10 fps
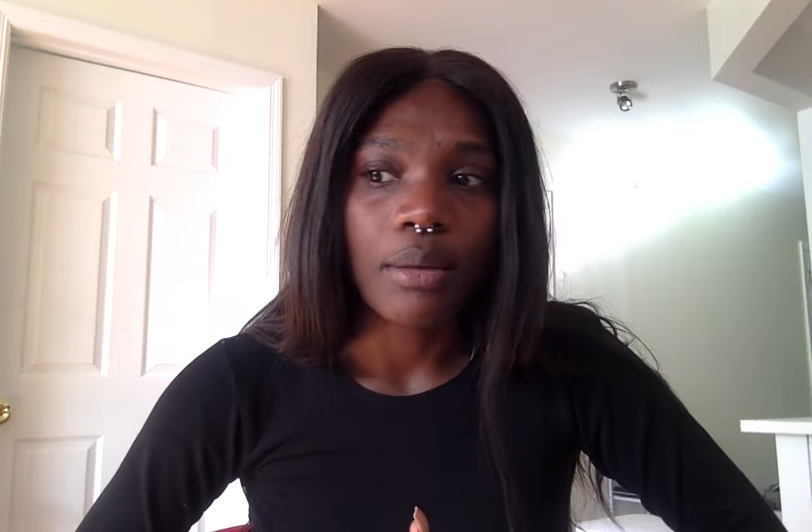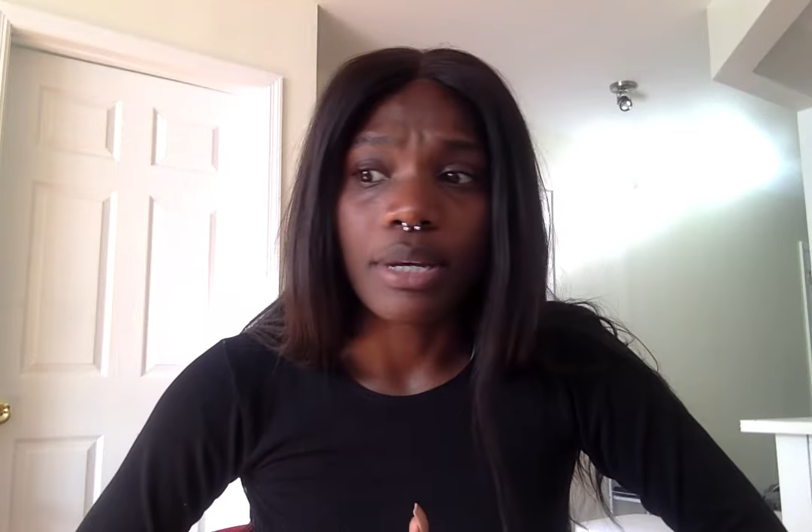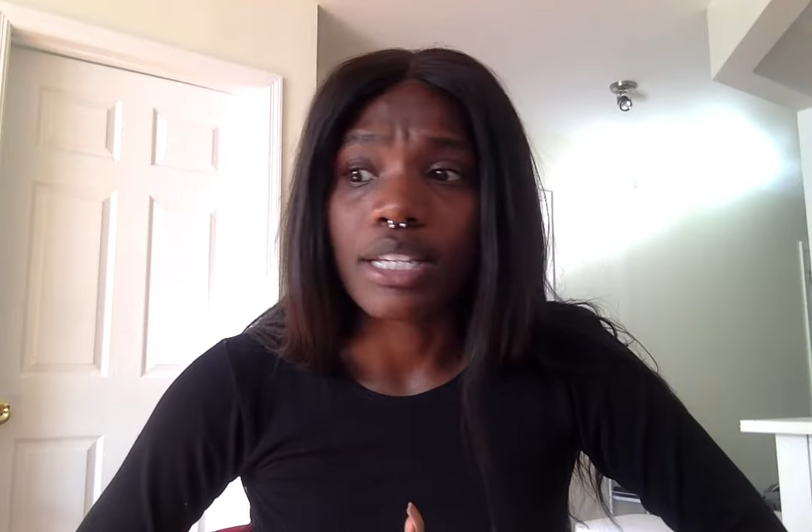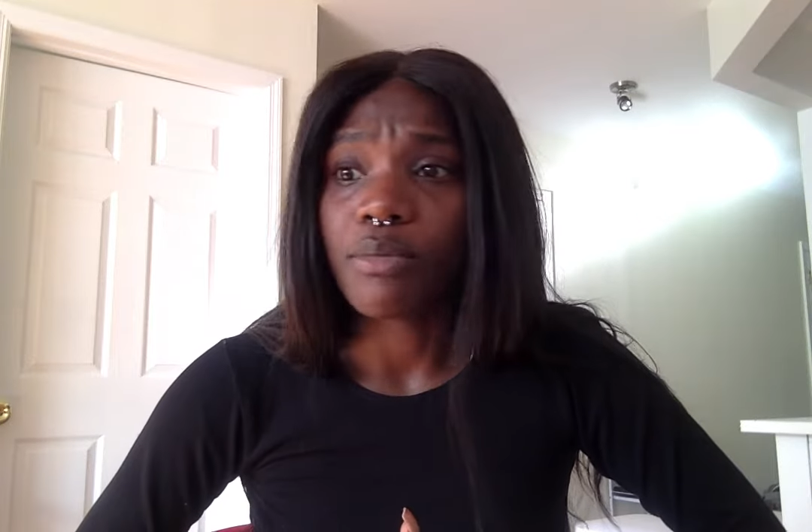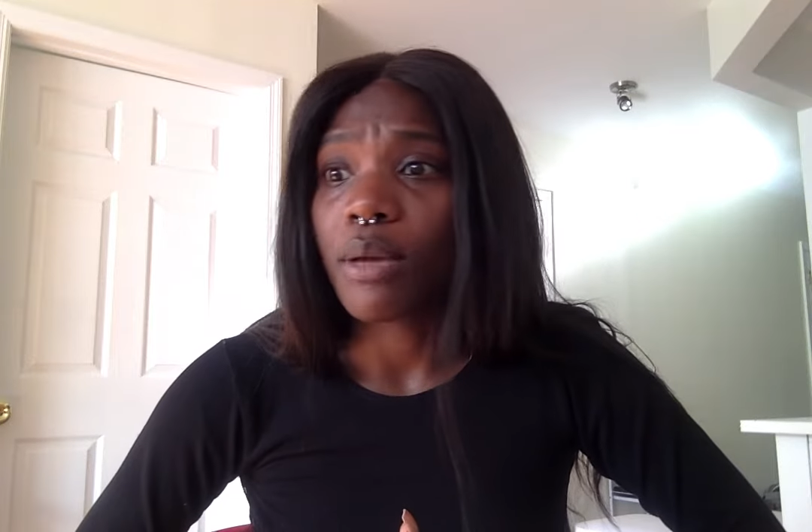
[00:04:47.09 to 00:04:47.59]

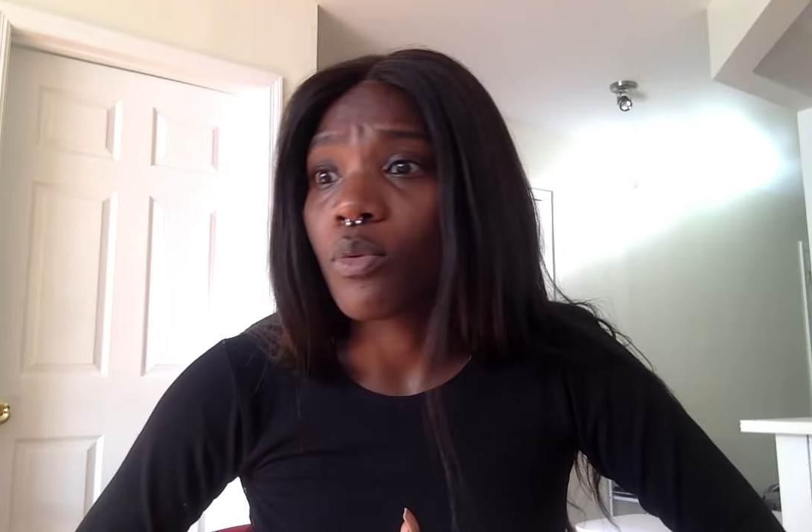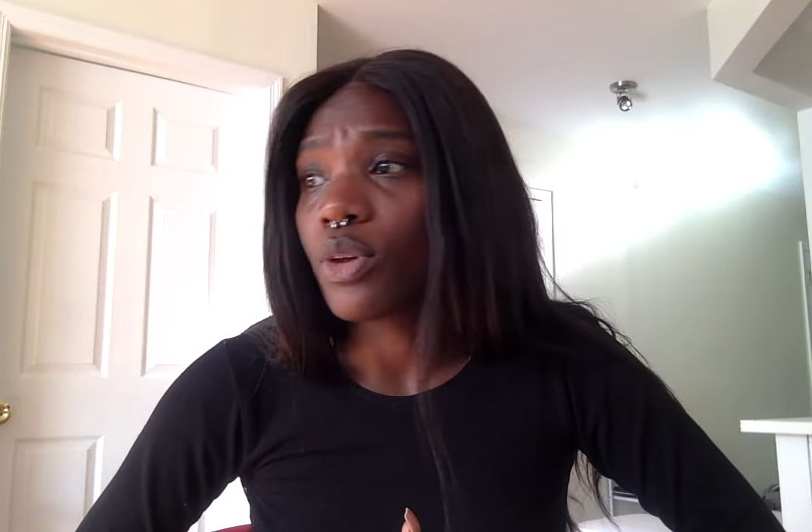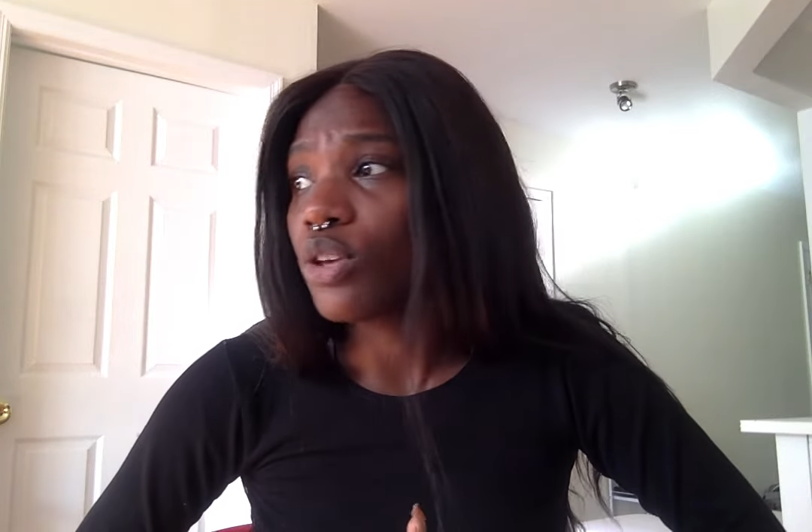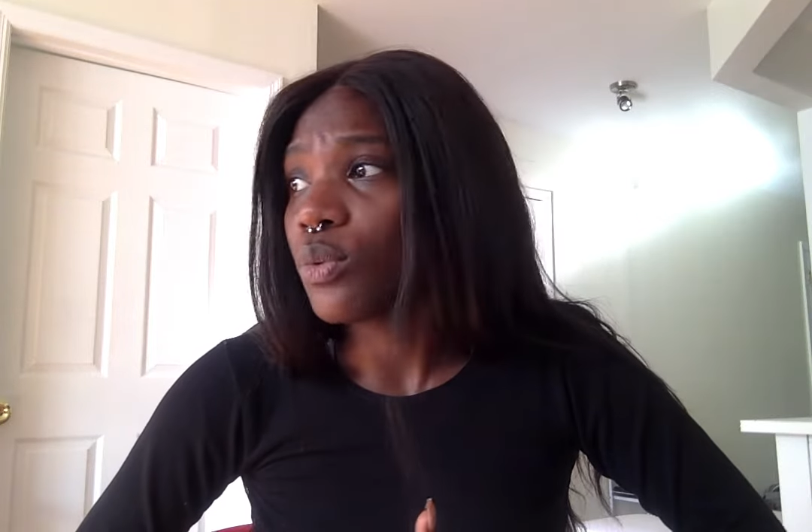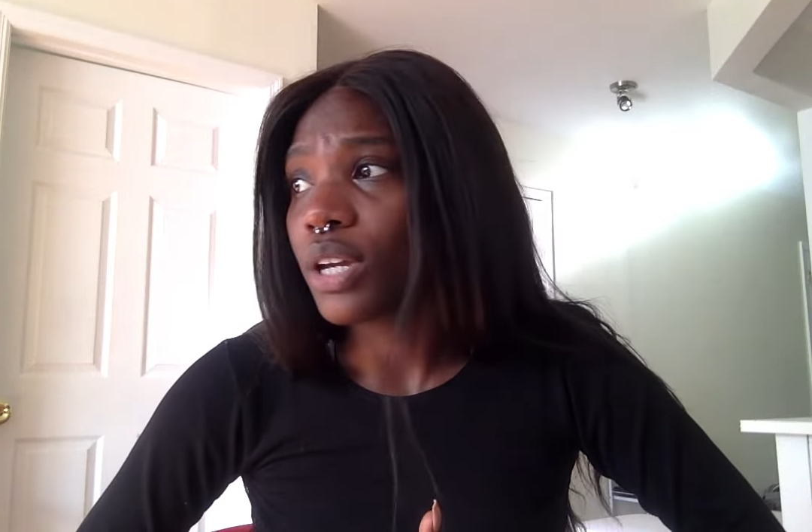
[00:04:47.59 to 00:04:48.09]
because maybe
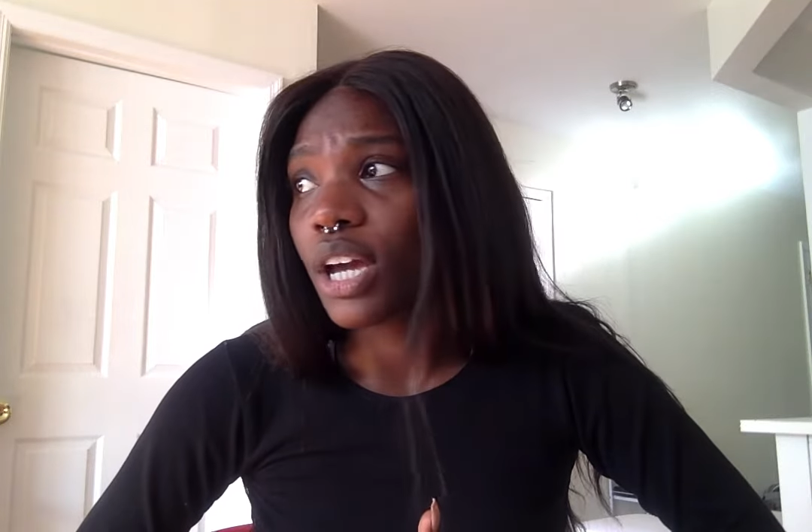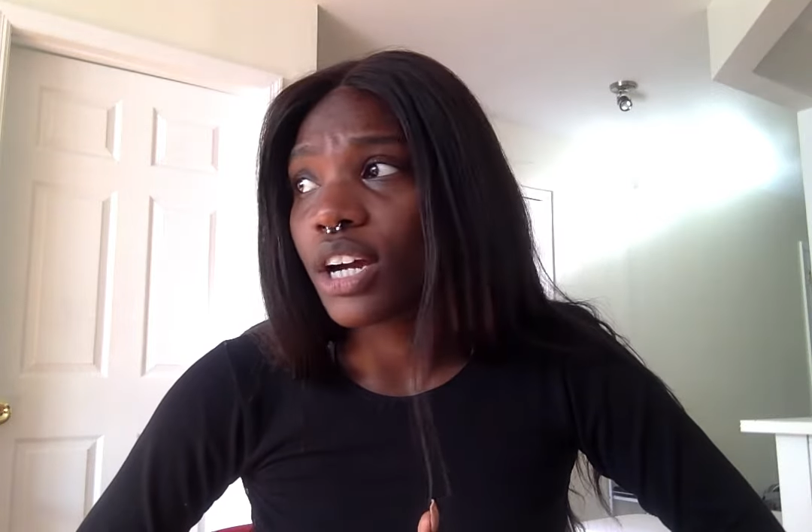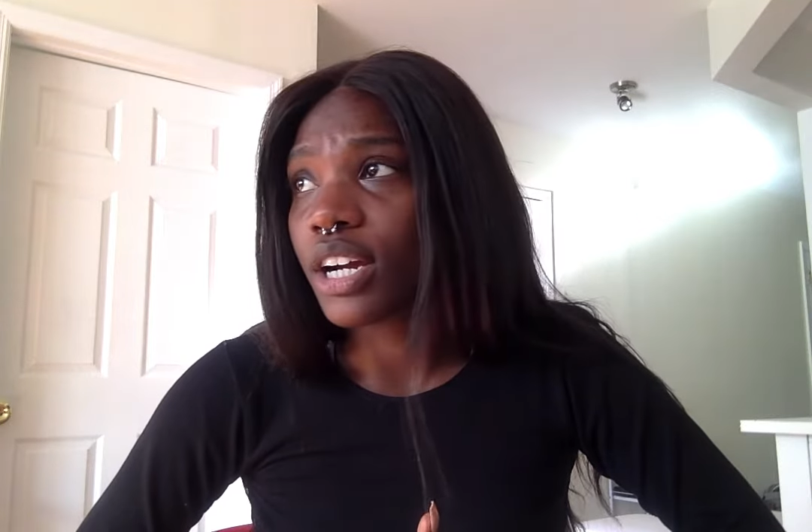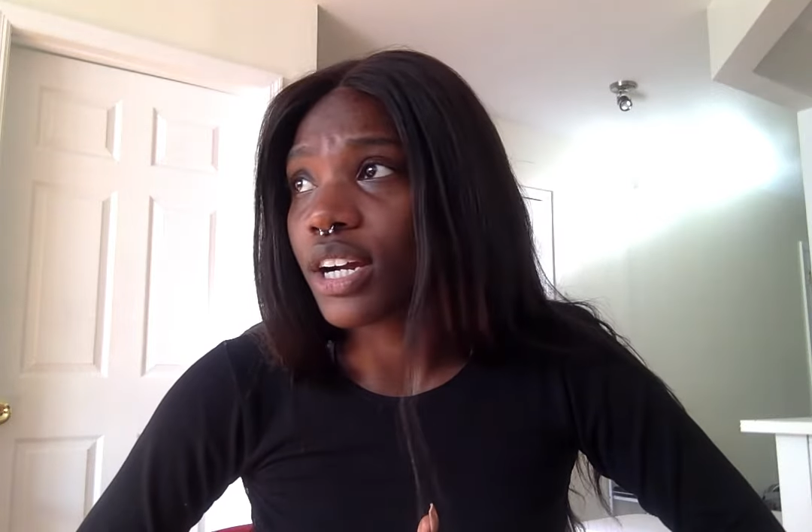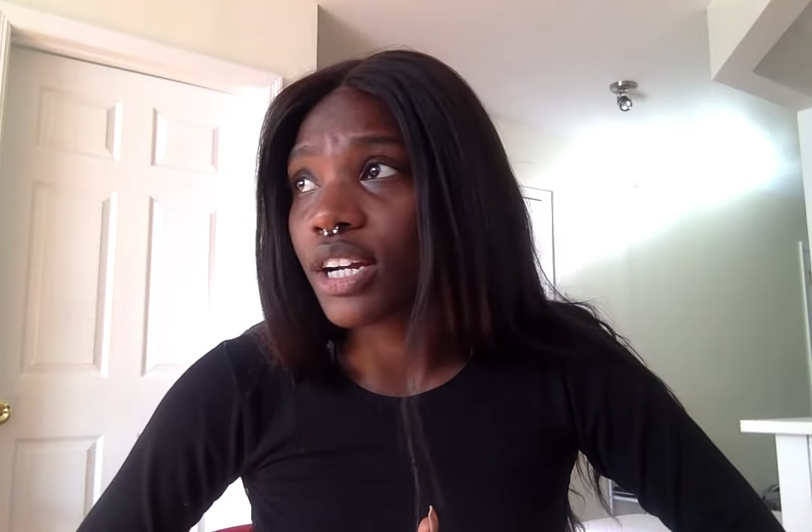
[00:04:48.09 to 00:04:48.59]
when you were
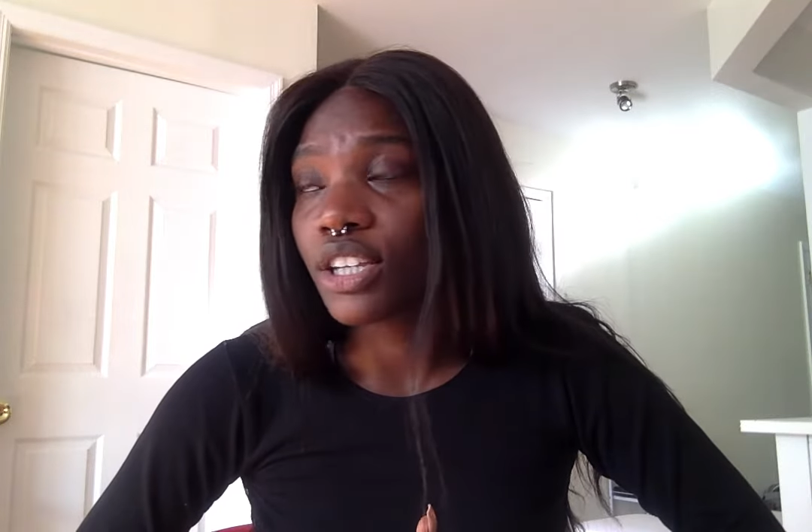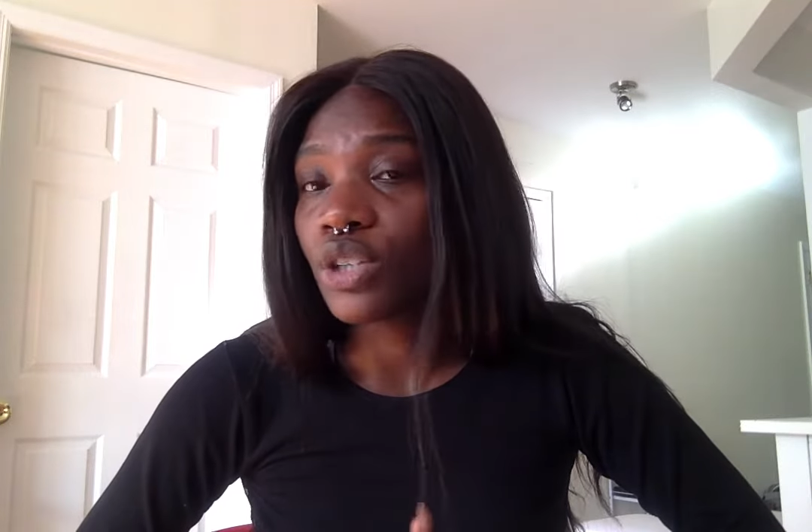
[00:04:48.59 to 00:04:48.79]
younger,